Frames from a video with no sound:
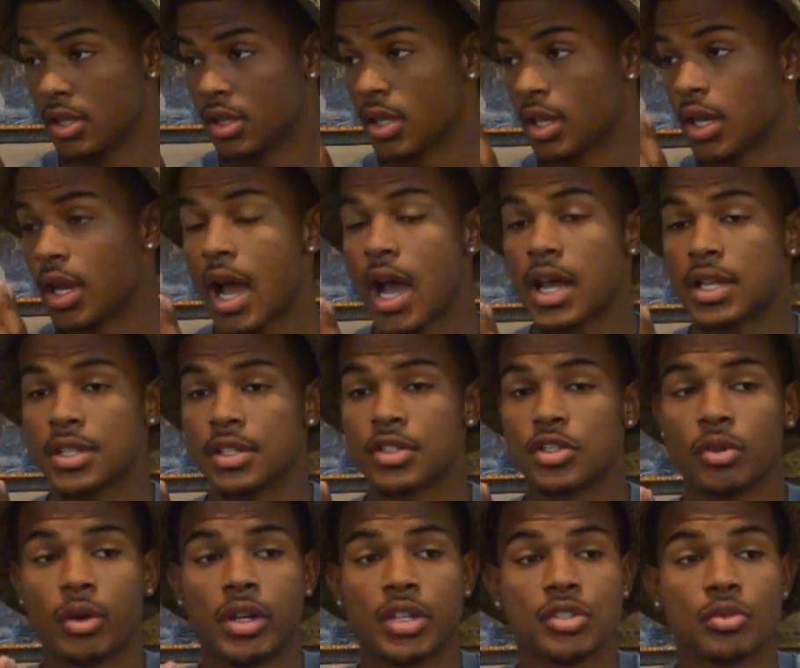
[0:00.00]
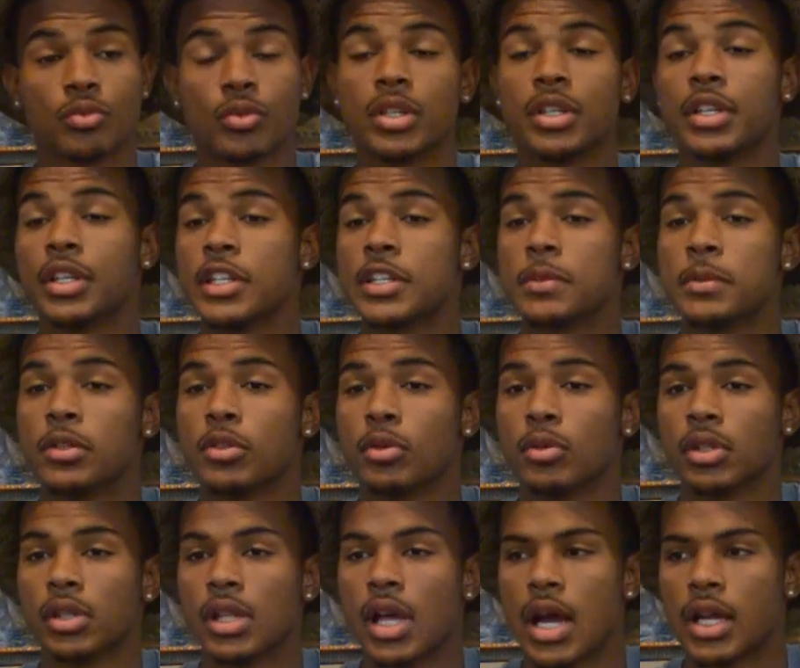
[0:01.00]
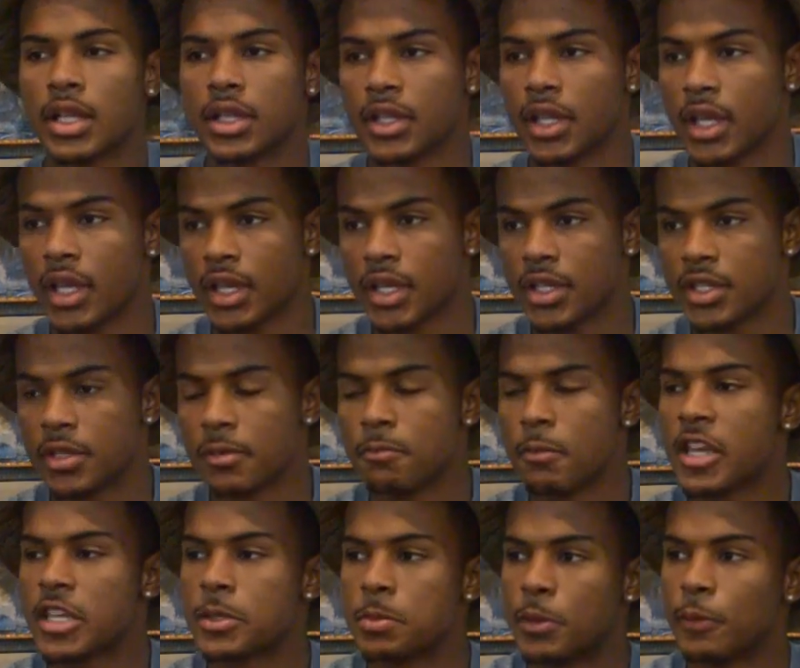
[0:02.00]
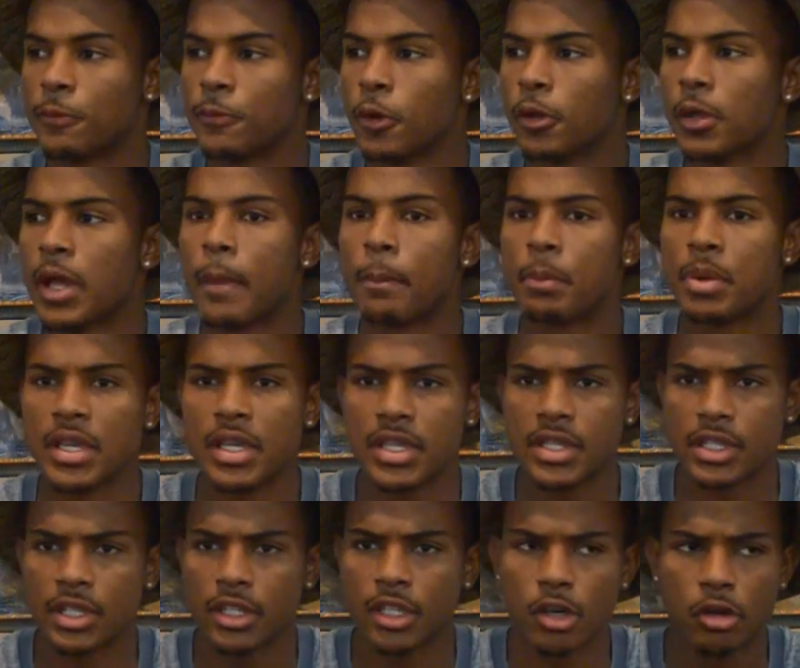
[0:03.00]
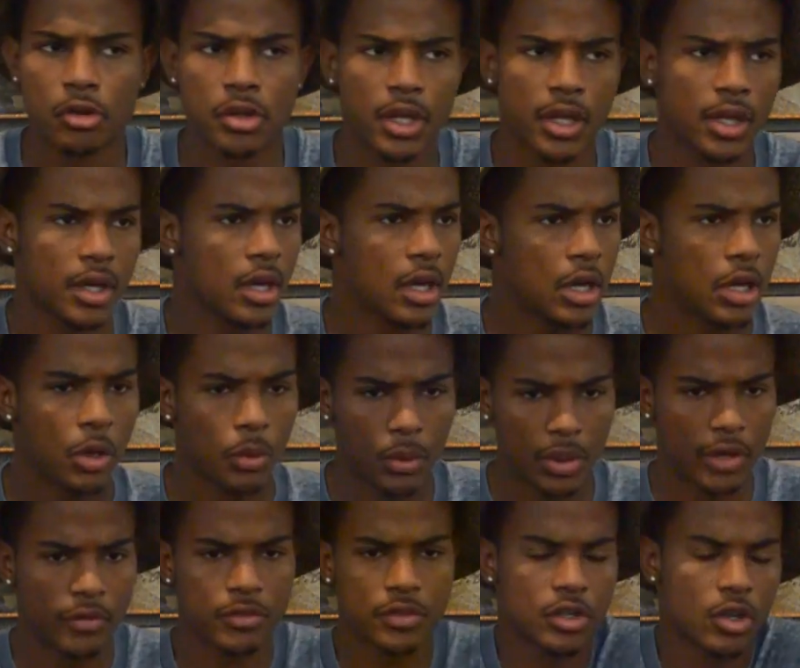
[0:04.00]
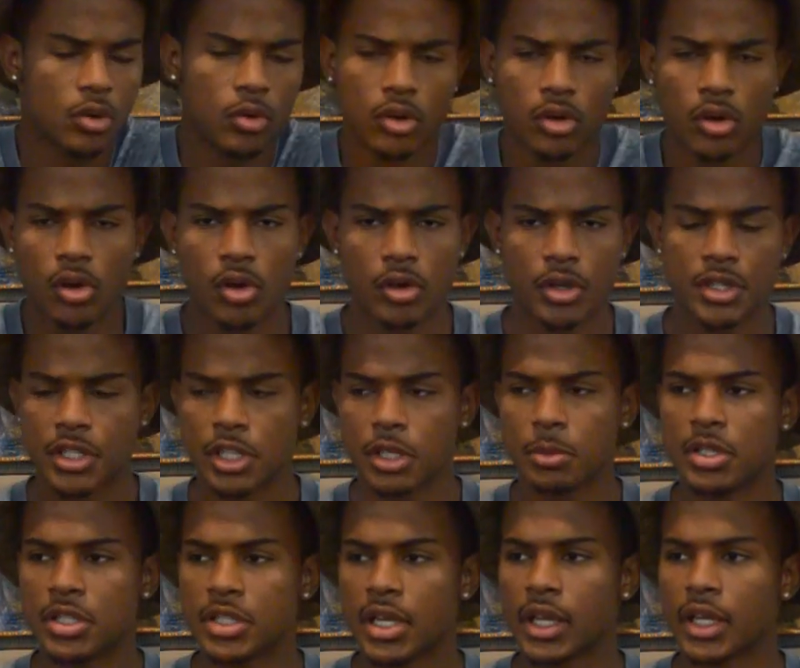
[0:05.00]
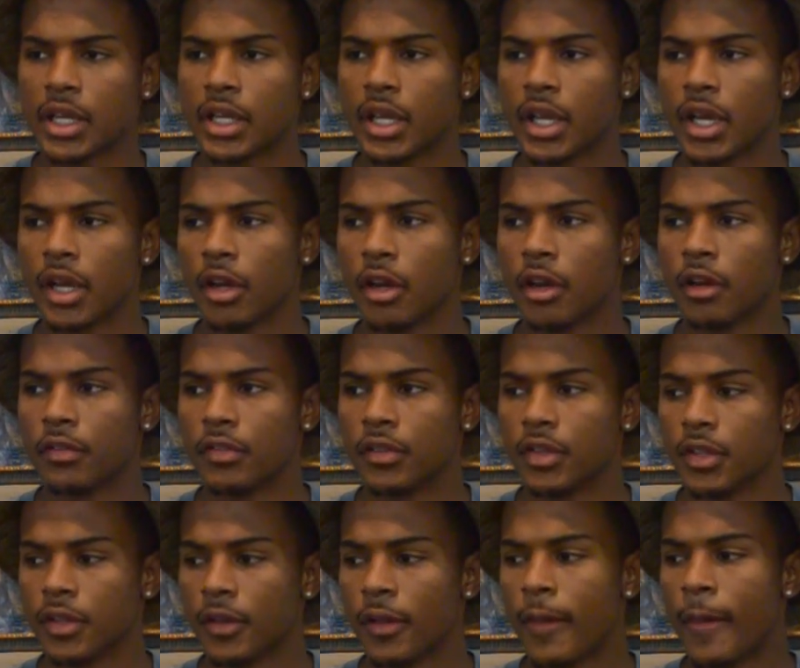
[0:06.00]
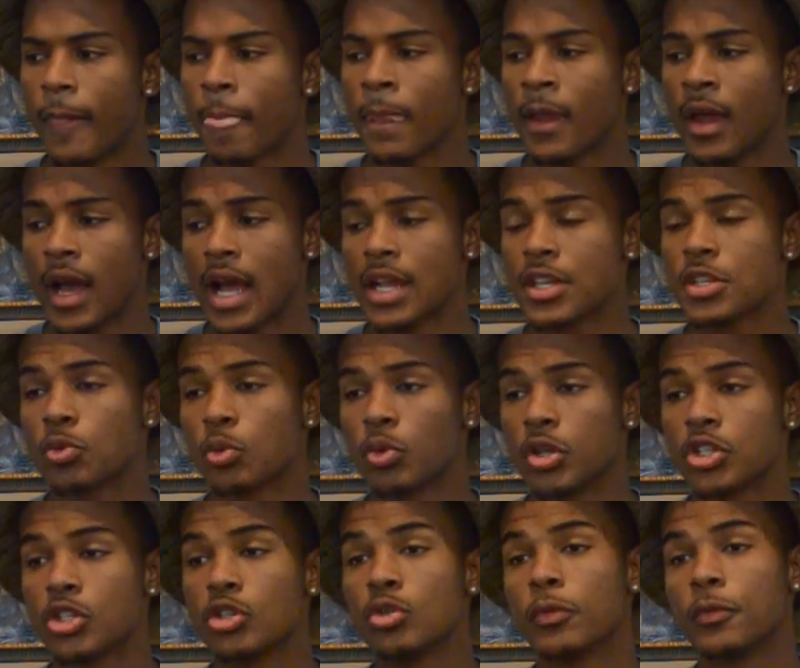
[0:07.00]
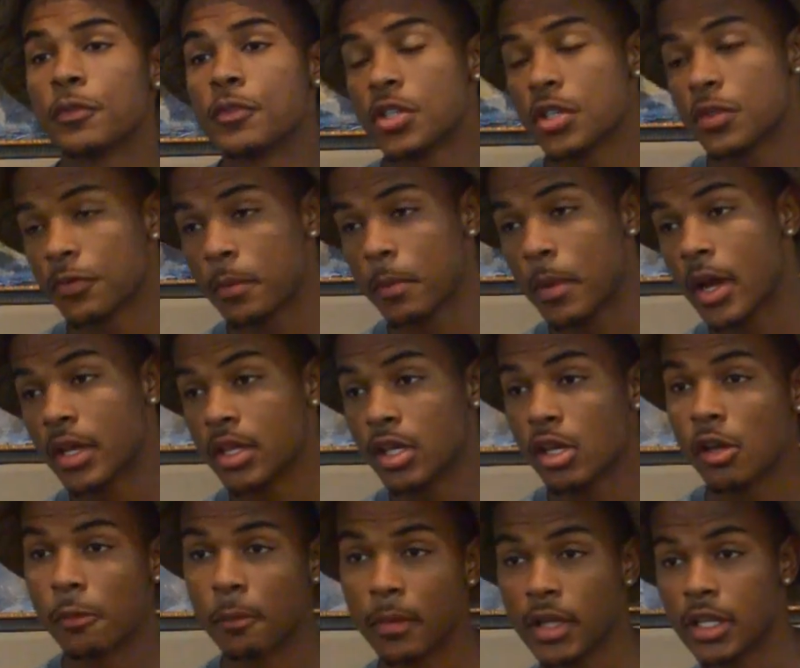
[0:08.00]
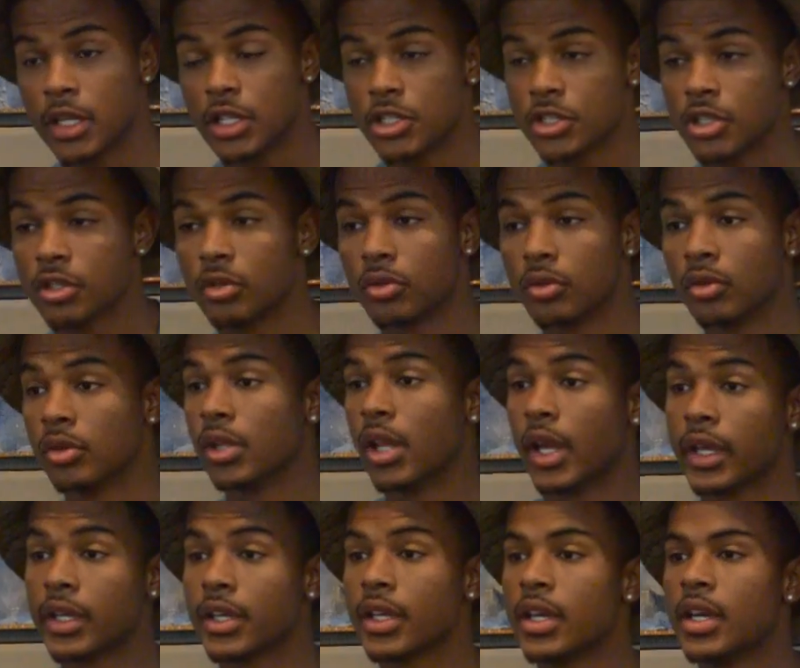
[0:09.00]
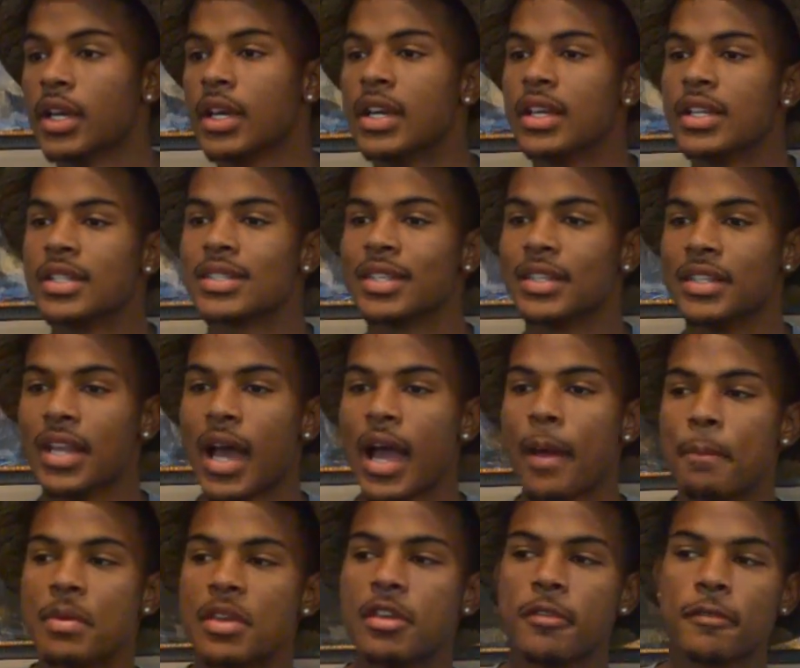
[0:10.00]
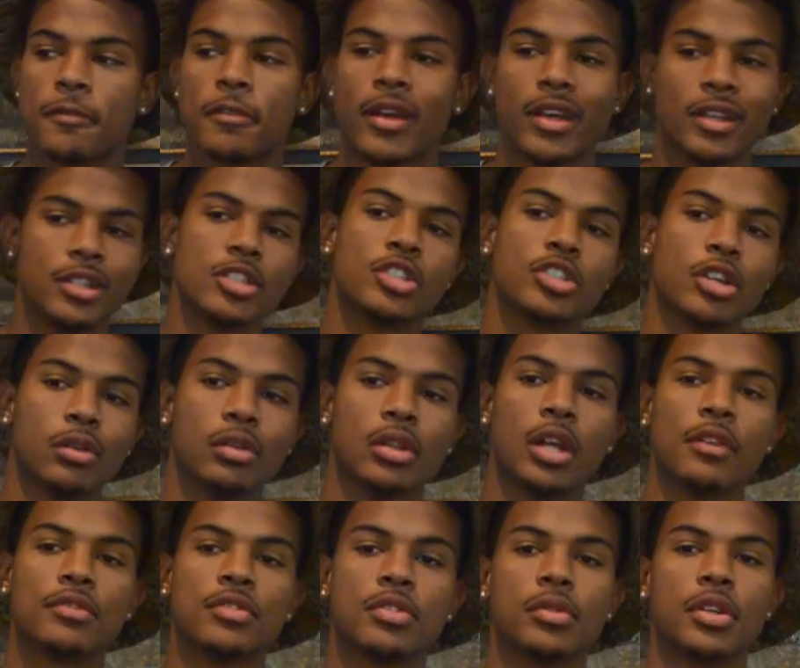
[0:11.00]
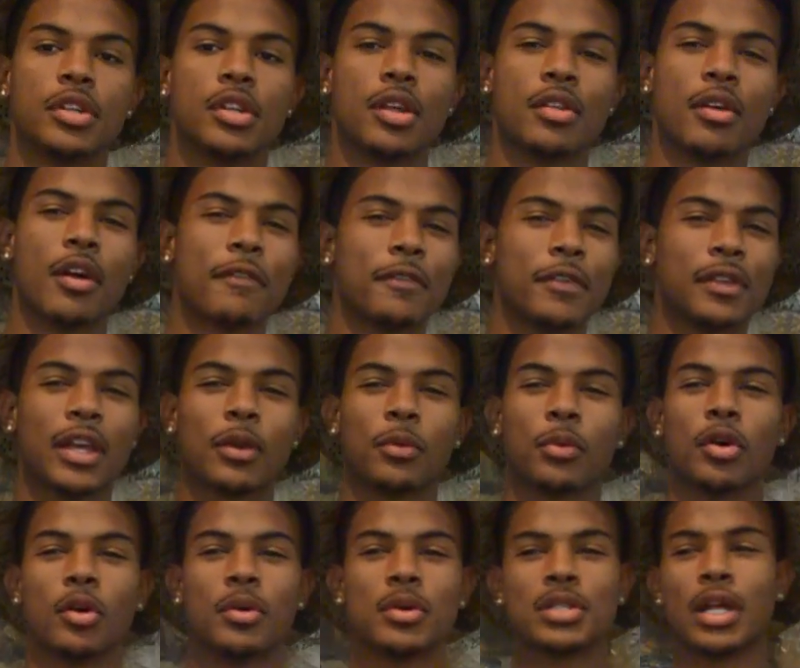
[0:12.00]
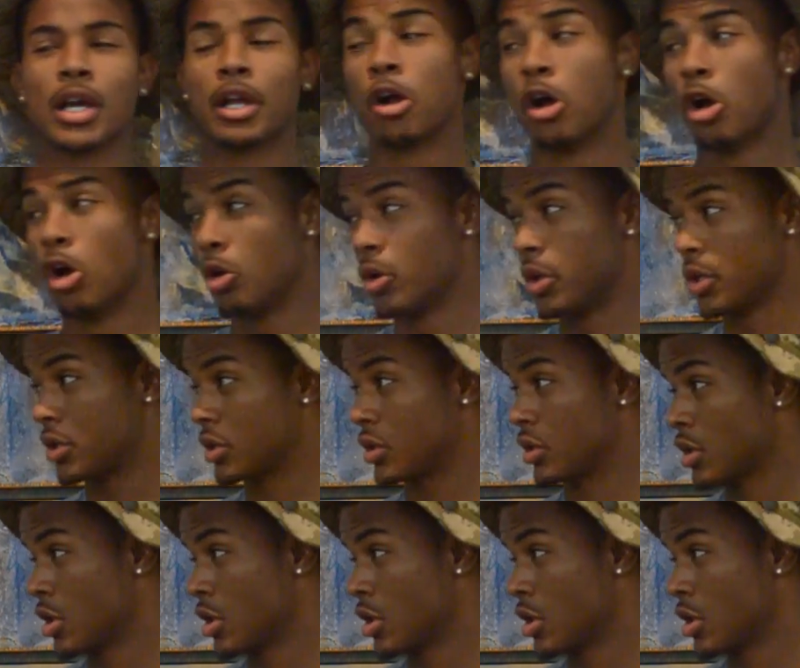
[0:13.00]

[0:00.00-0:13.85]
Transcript: God situation really gets me through a lot of things and makes me feel at peace and know that whatever's going on is going to be taken care of. And I just want to, just for my young men in general, like, to not be afraid to show love to one another. I feel like we're always like, oh, it's,